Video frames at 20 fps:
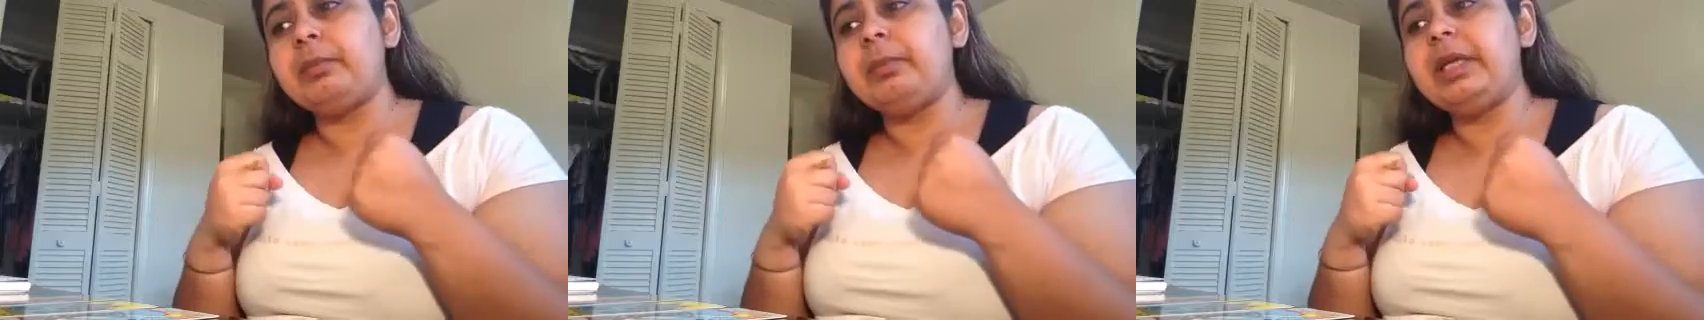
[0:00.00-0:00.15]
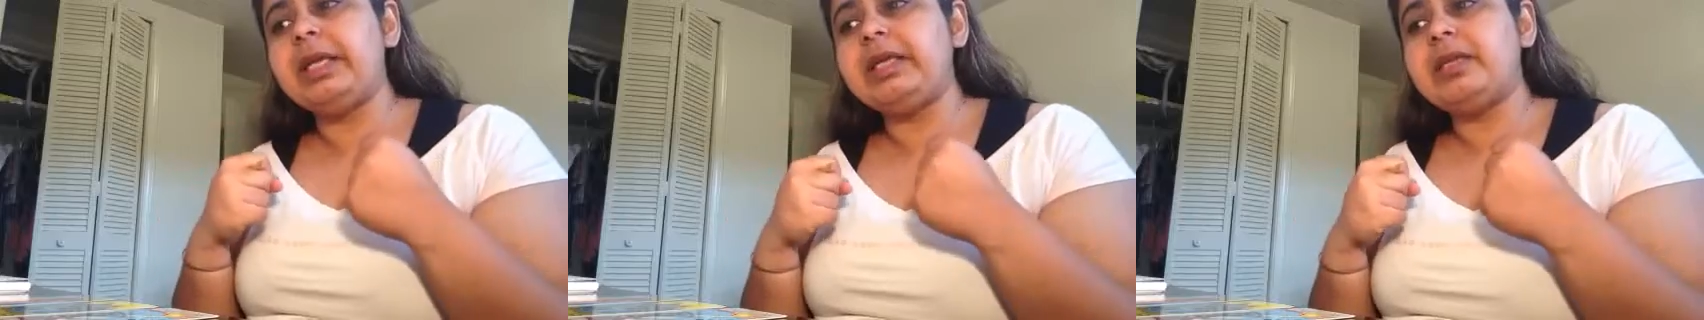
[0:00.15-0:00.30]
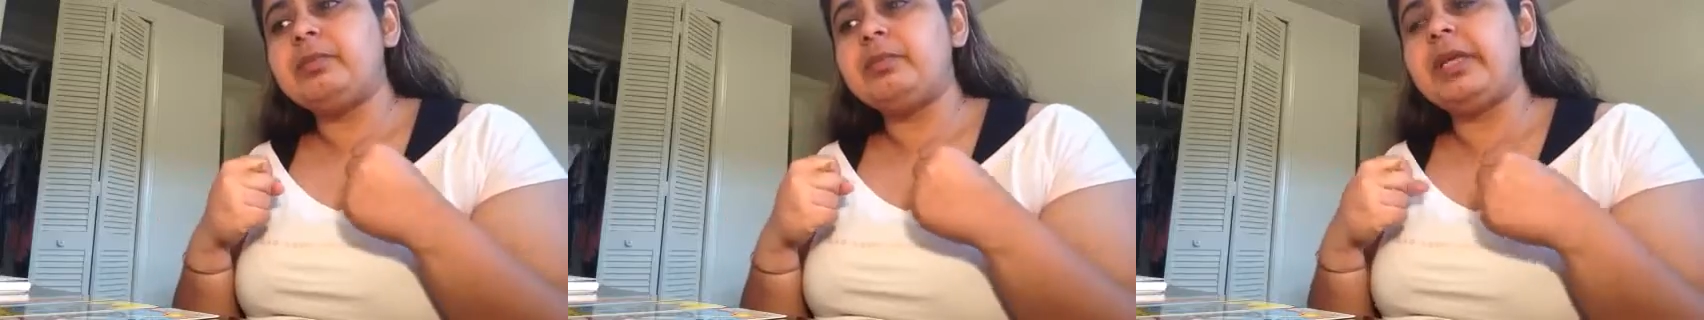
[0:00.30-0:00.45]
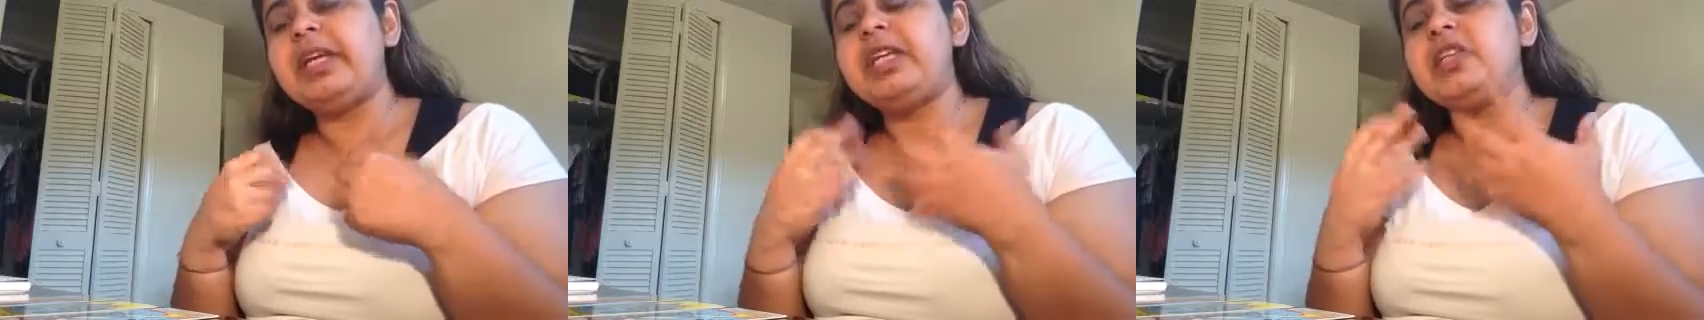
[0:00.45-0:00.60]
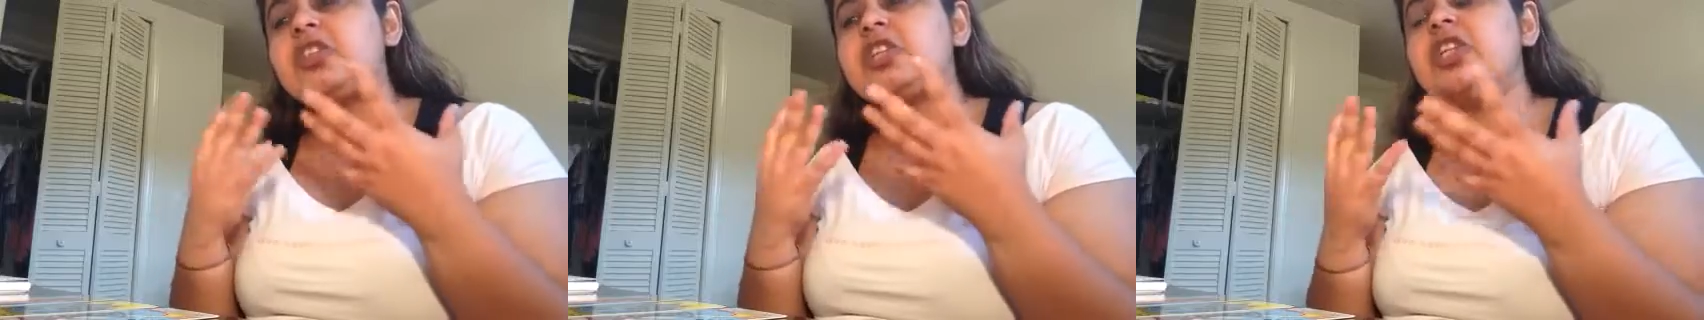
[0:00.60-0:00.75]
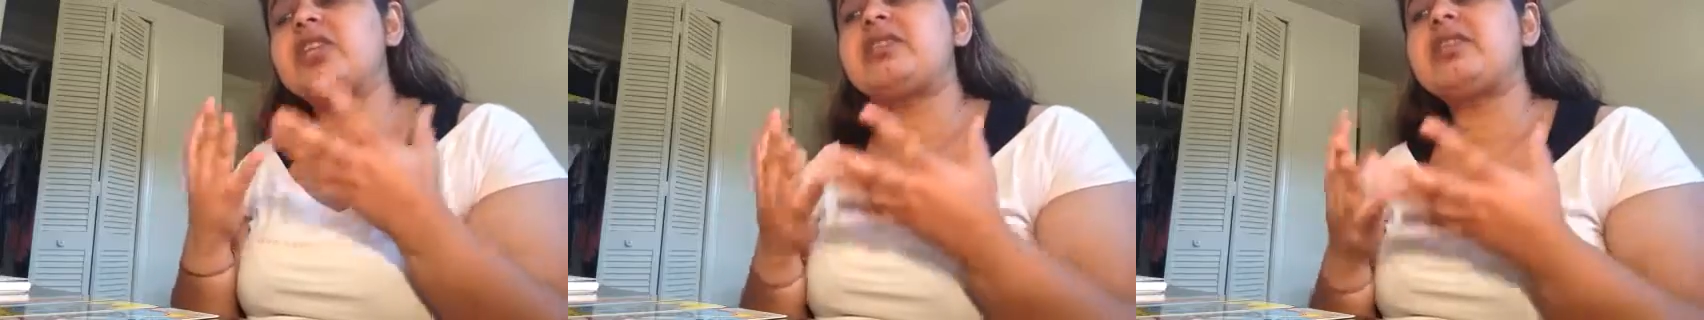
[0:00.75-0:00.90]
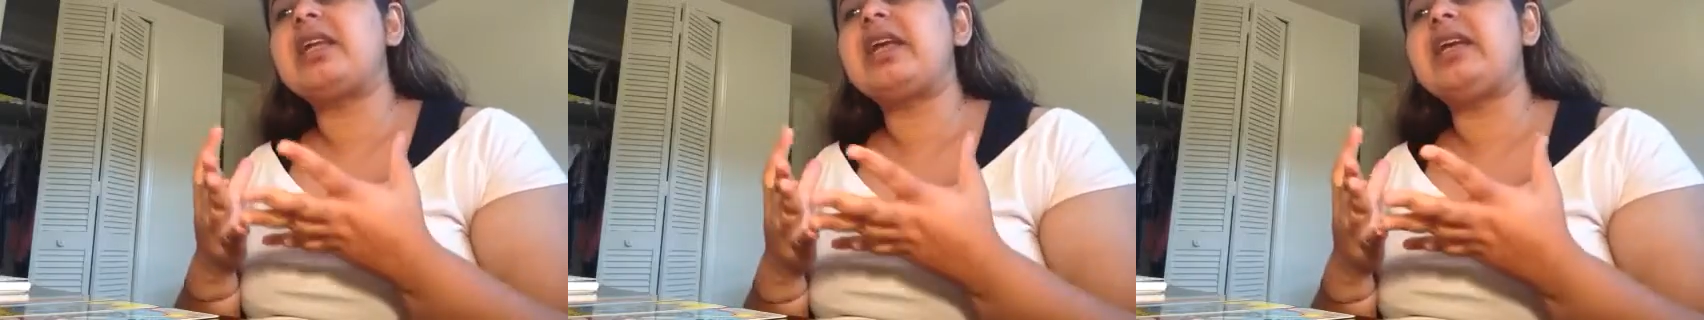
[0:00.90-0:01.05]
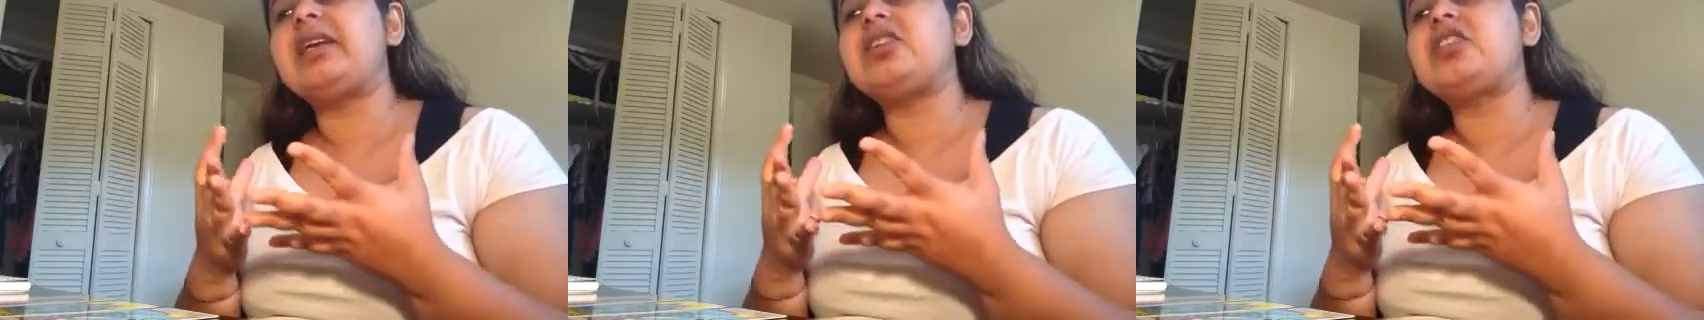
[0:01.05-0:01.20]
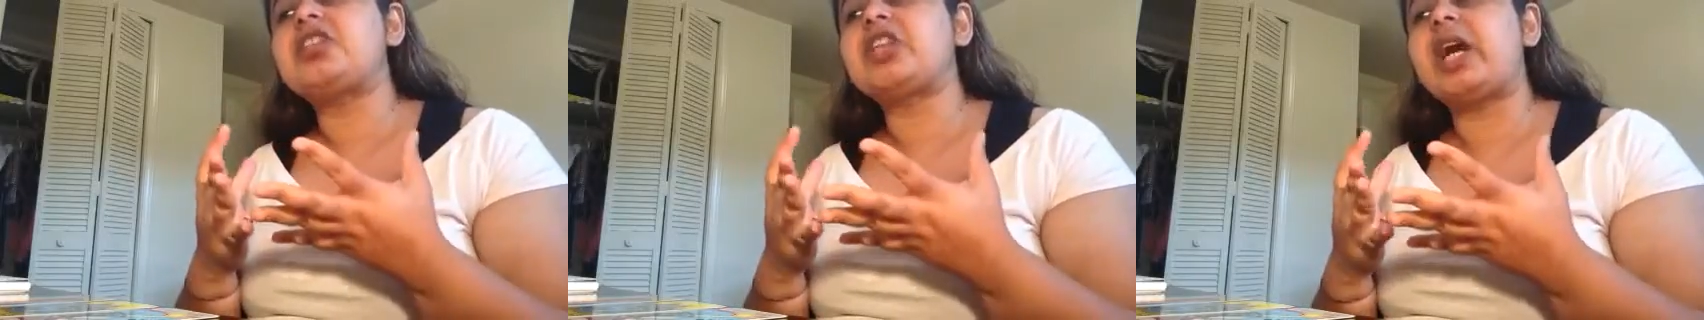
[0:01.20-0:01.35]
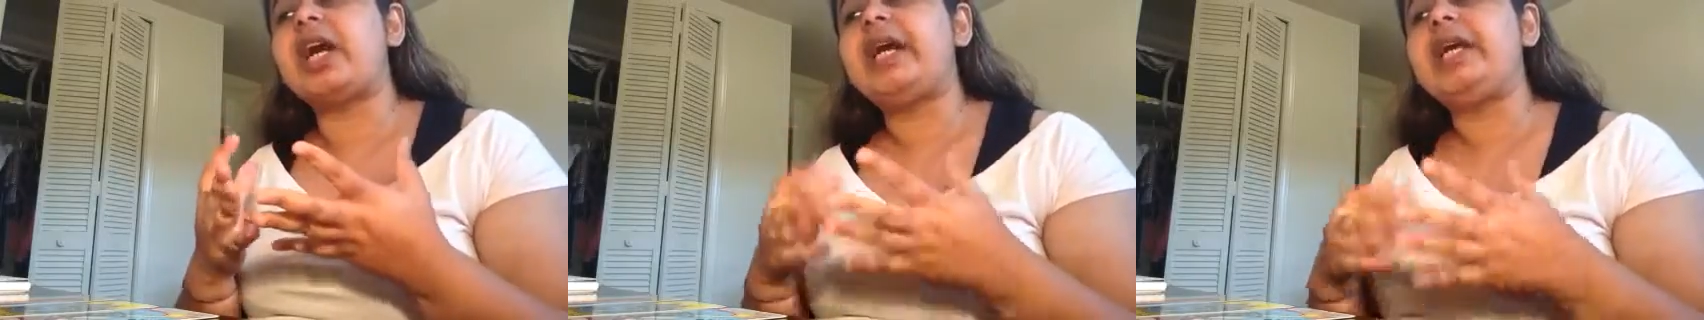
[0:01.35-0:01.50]
being just like
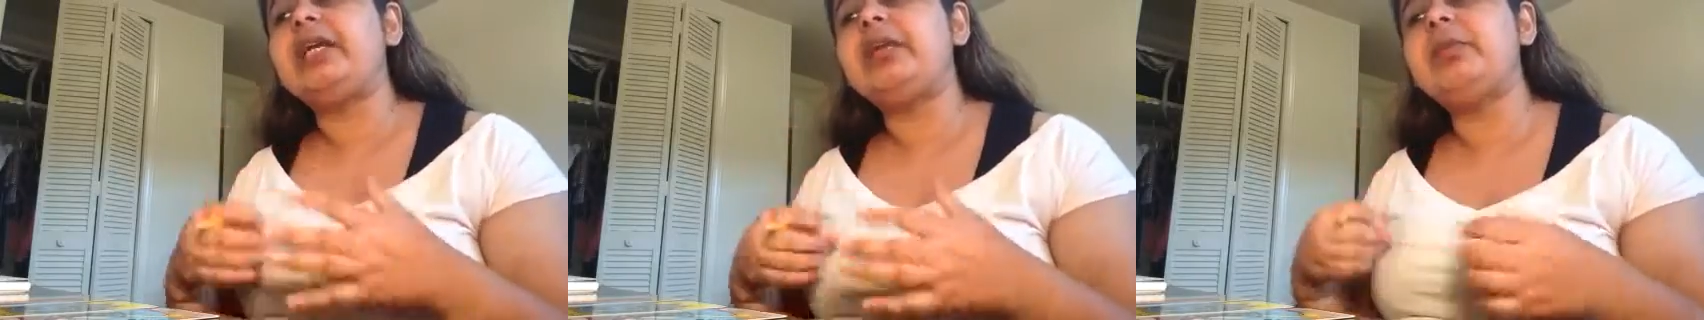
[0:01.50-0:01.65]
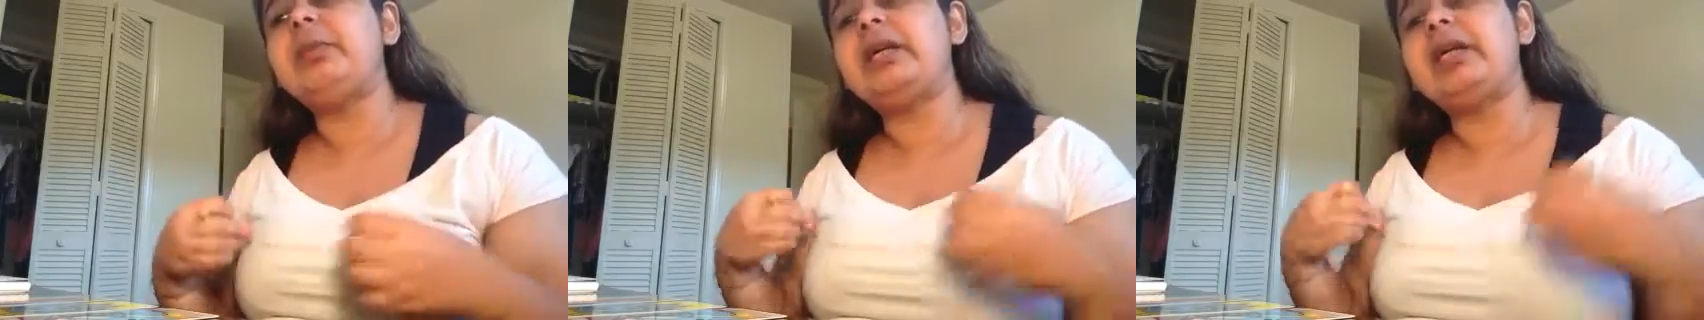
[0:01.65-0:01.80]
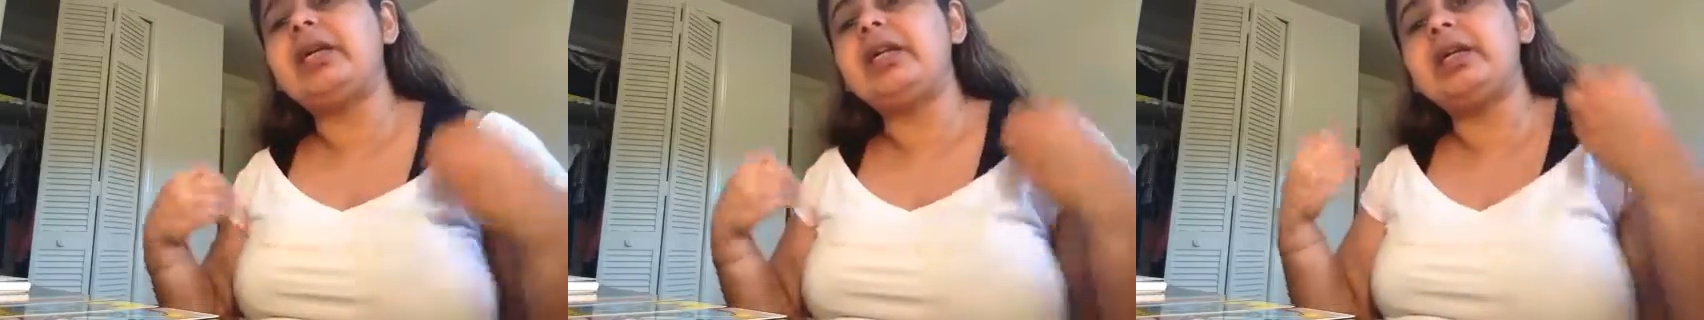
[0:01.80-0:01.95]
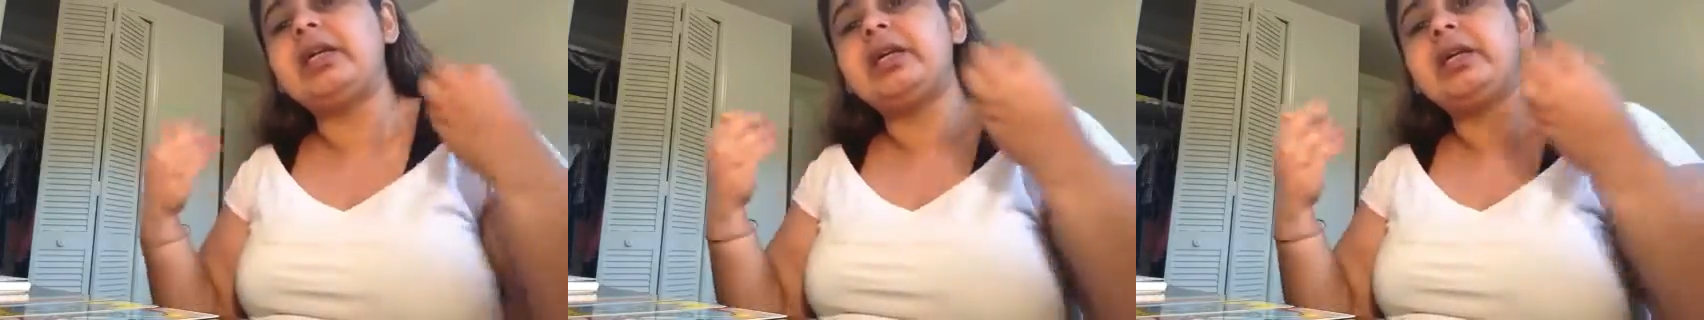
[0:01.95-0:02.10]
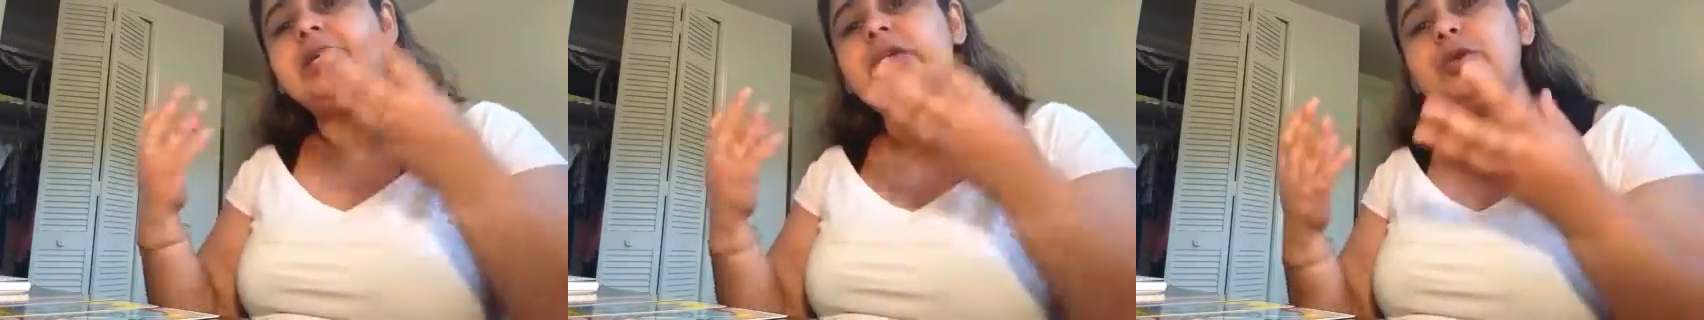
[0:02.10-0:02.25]
a child beginning a